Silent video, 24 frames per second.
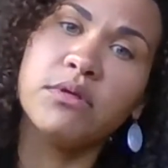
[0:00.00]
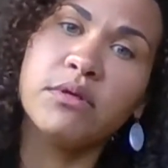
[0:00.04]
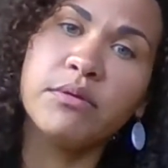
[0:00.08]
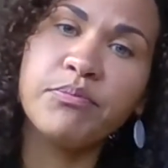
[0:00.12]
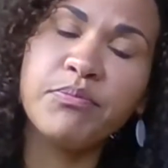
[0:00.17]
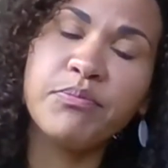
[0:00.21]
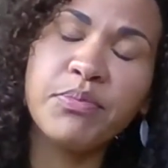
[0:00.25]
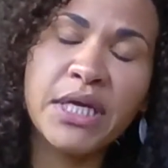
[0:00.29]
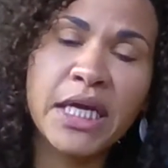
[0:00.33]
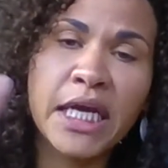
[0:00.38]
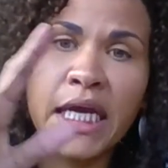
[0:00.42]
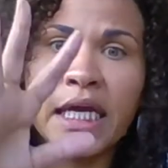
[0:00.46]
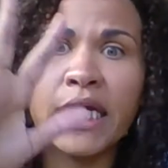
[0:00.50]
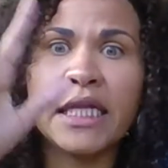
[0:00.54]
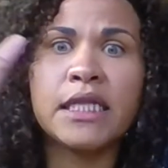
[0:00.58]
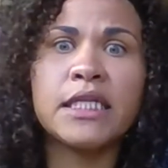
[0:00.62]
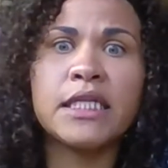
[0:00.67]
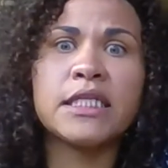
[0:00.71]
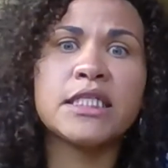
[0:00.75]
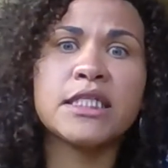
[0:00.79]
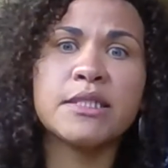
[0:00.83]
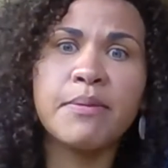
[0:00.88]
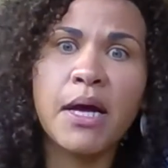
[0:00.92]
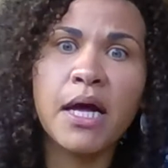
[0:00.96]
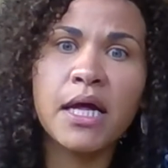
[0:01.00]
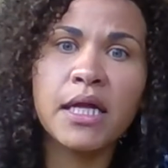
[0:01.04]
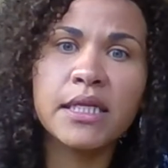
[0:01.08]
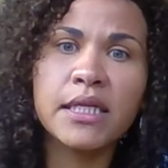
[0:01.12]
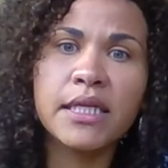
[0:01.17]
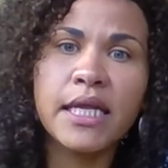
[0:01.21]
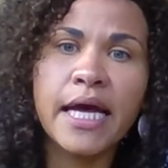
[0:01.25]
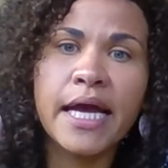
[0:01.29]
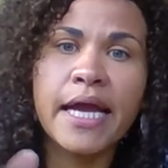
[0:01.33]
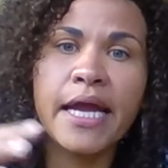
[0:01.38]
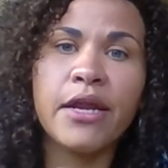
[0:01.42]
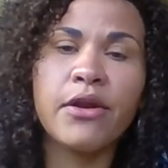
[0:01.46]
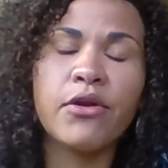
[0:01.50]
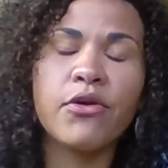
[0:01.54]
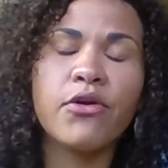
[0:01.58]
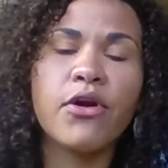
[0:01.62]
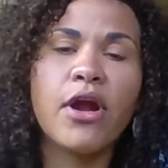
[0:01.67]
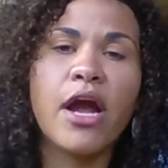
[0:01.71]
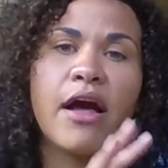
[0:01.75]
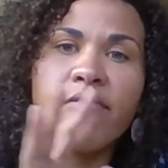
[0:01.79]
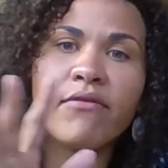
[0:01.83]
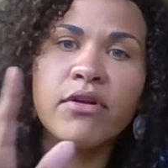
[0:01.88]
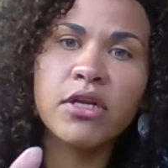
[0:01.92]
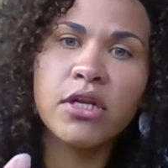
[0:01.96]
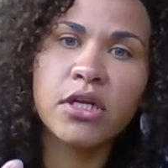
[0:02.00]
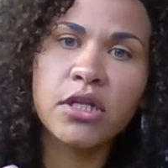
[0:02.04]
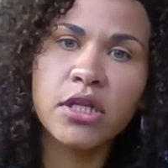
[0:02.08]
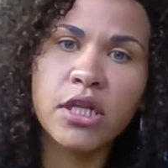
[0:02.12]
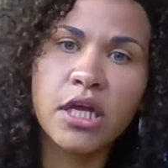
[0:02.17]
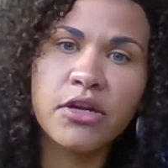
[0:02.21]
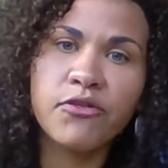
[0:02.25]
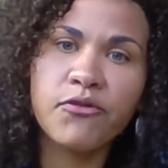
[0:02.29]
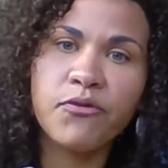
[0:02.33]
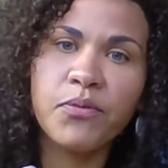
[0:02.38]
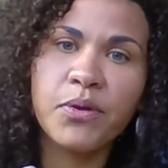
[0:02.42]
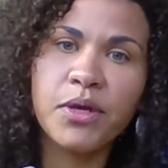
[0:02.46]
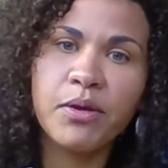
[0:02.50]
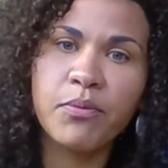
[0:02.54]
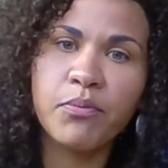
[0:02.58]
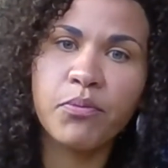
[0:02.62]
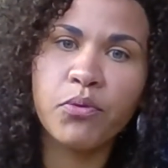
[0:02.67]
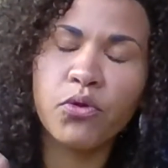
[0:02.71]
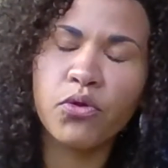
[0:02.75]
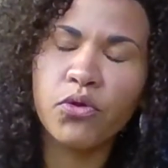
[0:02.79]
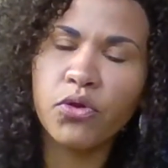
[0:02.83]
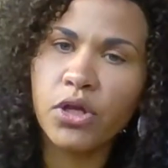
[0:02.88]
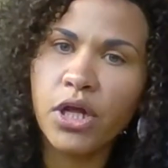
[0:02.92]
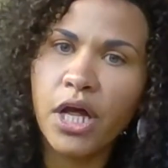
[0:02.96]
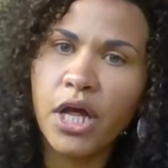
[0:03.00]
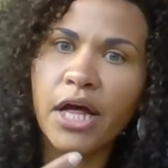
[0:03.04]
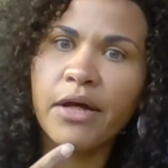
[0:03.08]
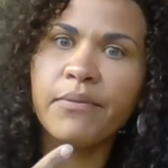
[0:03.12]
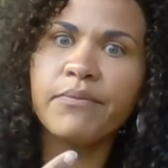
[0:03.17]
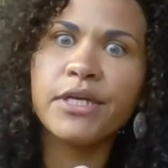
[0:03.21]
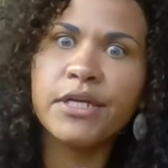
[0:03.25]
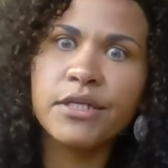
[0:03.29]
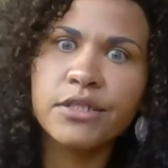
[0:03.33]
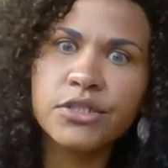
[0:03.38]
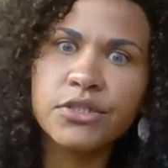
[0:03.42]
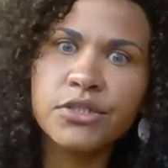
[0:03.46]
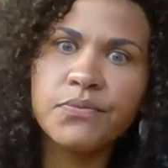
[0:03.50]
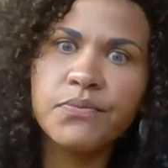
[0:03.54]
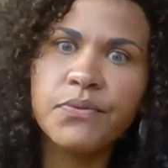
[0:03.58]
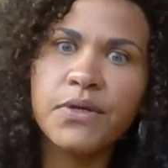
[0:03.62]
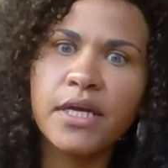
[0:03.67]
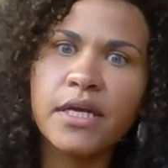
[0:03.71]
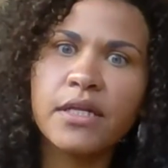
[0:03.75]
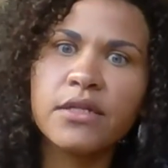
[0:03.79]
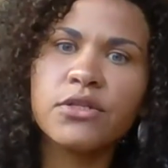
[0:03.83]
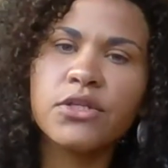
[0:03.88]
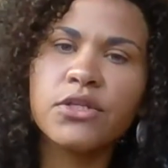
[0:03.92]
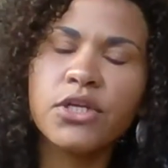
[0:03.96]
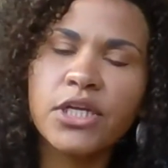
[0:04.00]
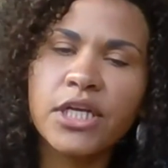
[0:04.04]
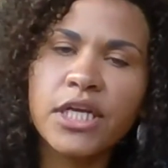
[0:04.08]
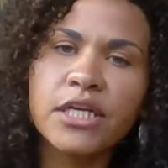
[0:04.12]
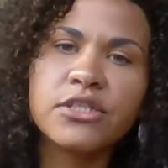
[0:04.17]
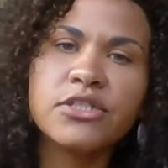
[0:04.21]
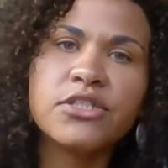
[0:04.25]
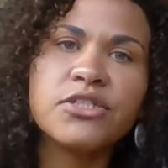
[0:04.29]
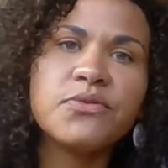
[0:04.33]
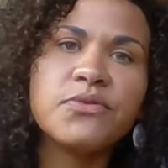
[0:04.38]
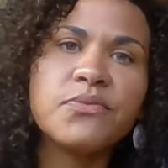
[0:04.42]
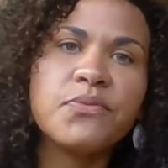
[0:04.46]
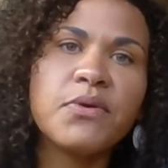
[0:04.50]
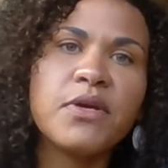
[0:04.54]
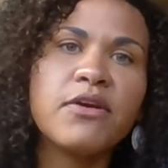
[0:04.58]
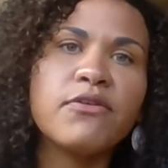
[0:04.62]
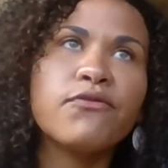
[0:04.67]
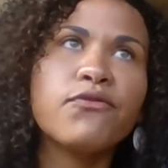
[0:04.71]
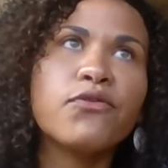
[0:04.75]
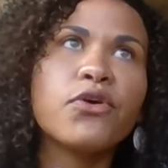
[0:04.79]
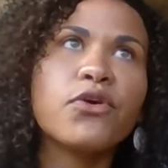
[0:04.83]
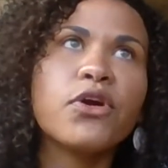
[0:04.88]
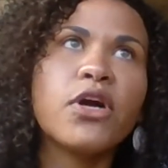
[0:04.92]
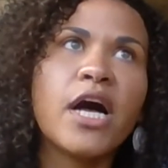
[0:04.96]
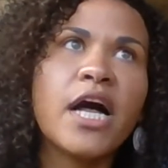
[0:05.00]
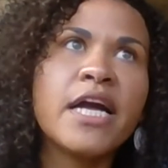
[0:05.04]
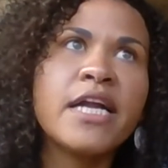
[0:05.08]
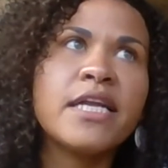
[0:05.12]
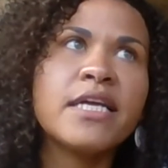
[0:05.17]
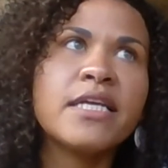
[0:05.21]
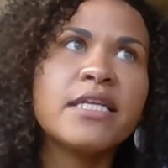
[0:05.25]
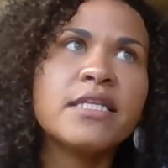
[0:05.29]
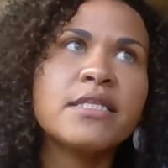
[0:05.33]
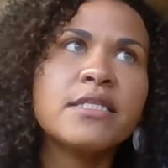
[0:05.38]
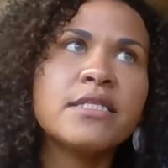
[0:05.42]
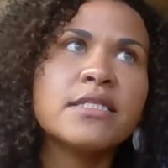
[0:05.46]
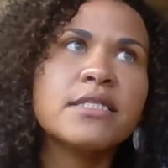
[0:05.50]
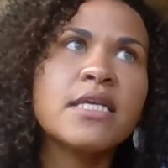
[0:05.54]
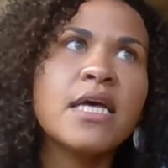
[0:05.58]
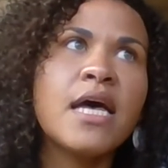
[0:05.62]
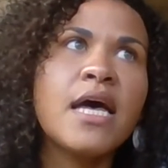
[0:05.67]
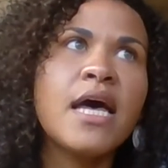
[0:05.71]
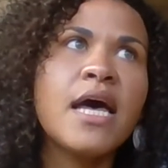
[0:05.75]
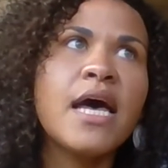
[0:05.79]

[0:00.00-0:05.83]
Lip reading: being in the spotlight or having a lot of people coming to me and looking to me for guidance,